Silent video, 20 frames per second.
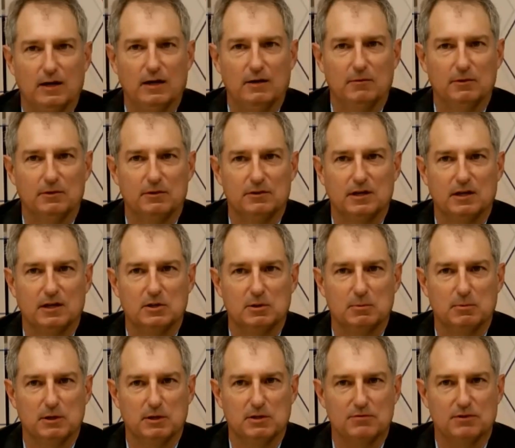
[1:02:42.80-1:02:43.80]
right. Well, thanks
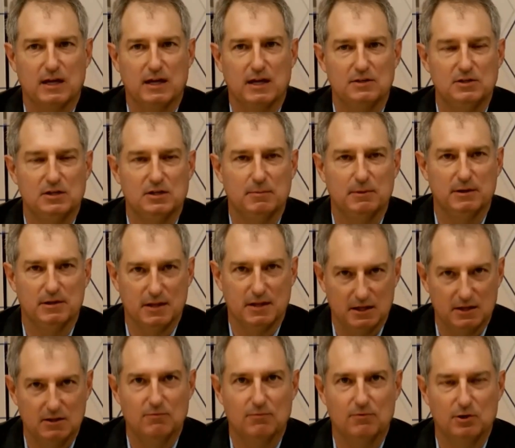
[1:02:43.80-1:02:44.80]
so much for that, Jim, and
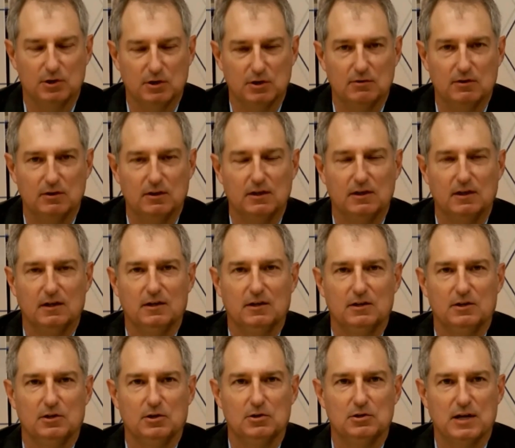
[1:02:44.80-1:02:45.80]
thank you for your
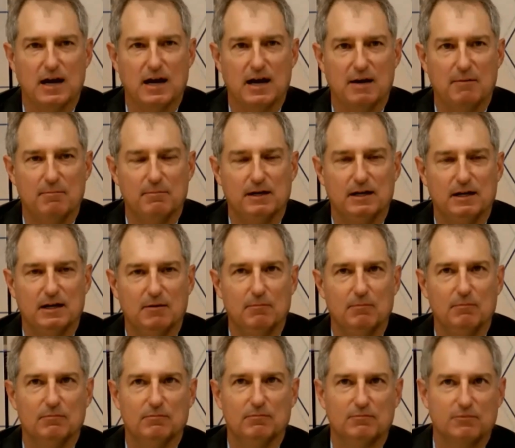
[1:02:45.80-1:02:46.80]
your time.
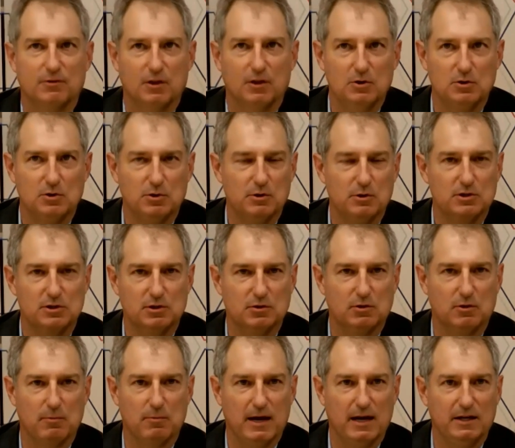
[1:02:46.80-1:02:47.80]
Um, for those who are still
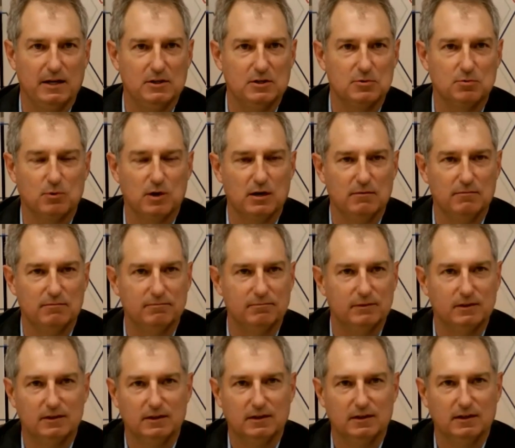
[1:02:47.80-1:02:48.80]
remaining, just
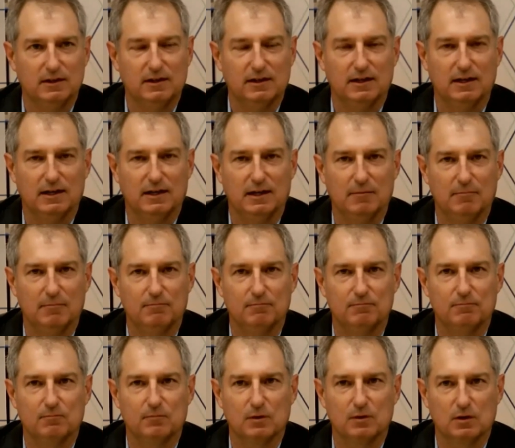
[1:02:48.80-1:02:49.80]
one
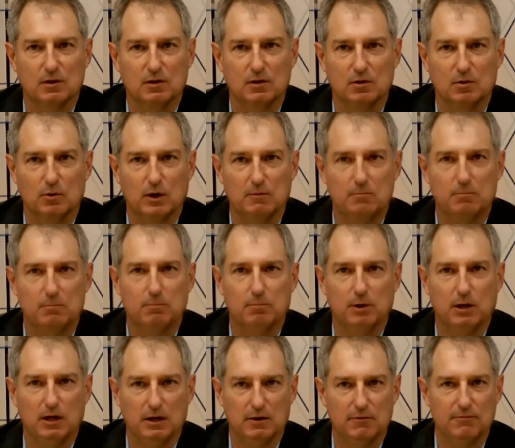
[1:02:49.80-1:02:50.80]
um, quick
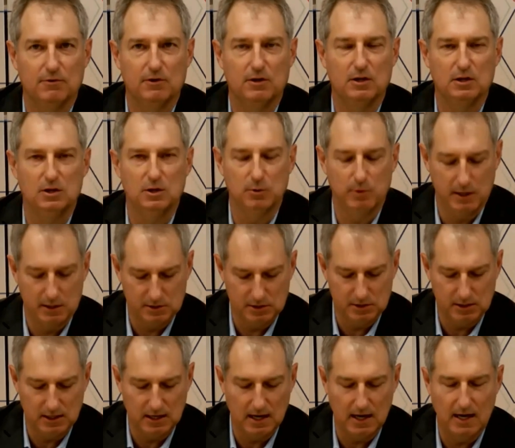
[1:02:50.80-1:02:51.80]
plug for the
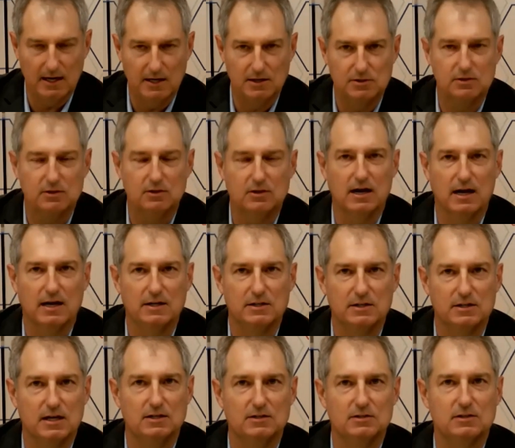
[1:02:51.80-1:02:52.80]
USCAH, the United
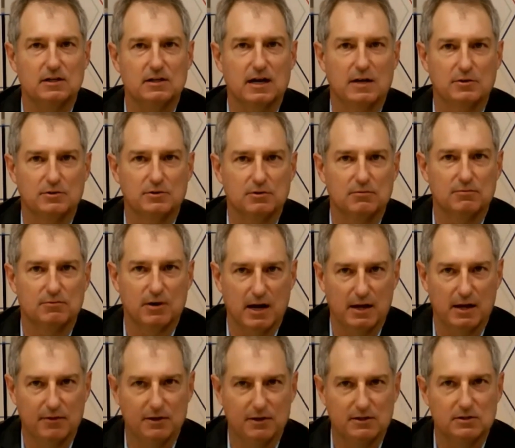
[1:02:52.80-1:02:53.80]
States Council for
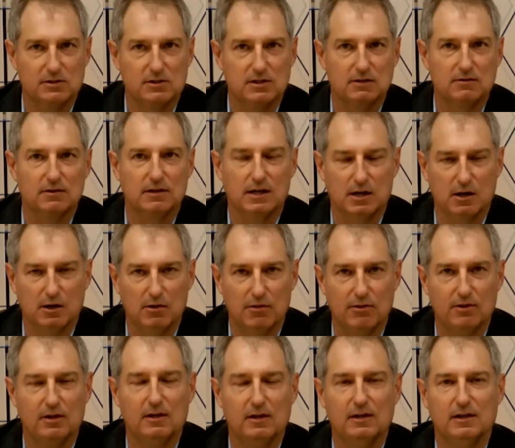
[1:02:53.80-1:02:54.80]
Athletes
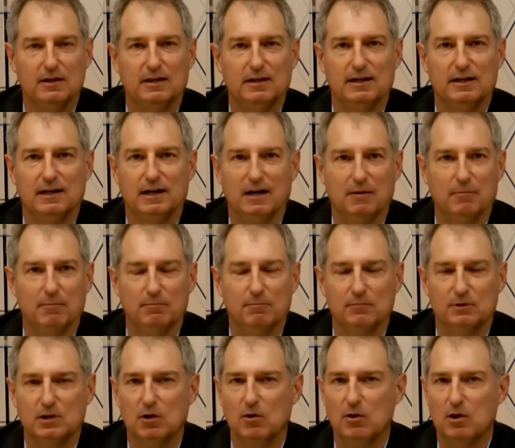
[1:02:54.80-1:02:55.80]
Health.
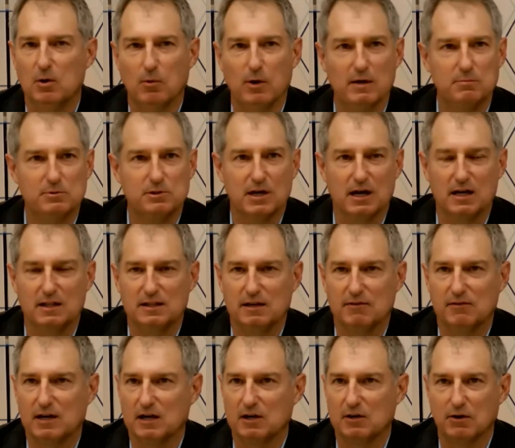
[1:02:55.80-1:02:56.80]
Um, go to their website;
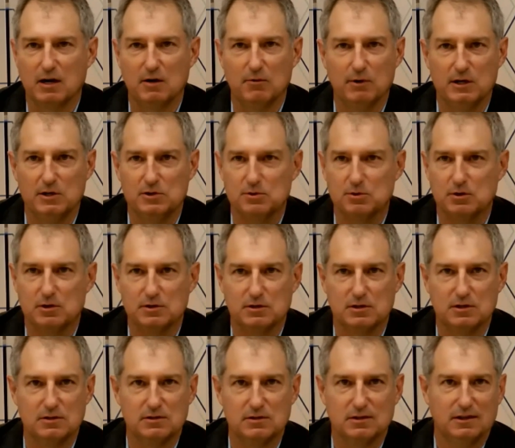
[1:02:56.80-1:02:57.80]
they've got great
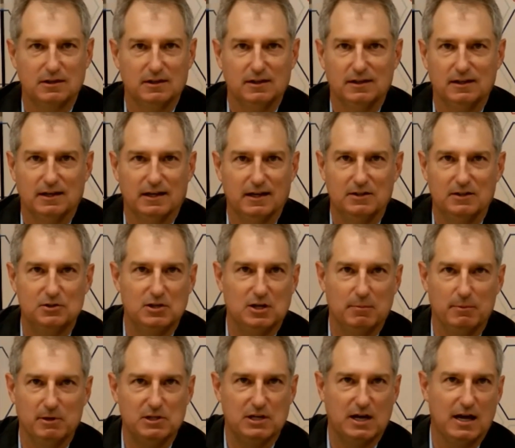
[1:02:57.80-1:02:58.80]
resources. Uh,
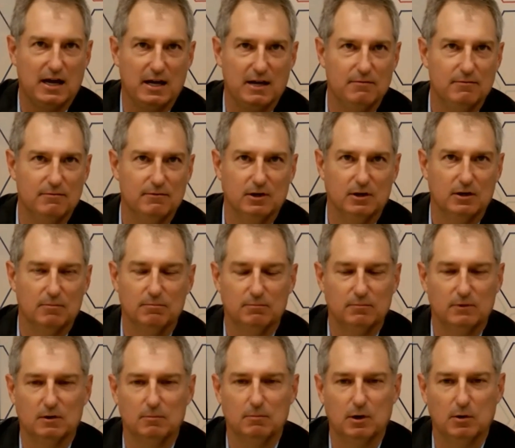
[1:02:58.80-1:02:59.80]
Jim and Chad are,
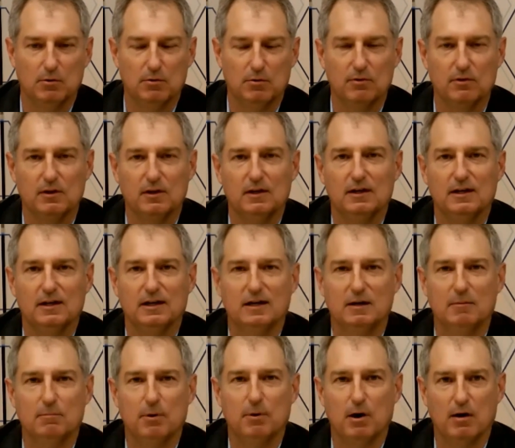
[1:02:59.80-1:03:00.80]
are both
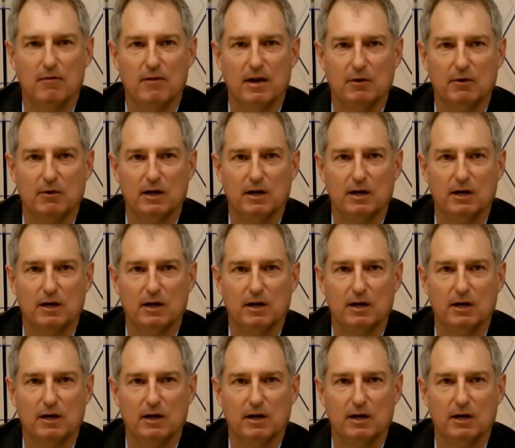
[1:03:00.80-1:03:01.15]
uh, part of that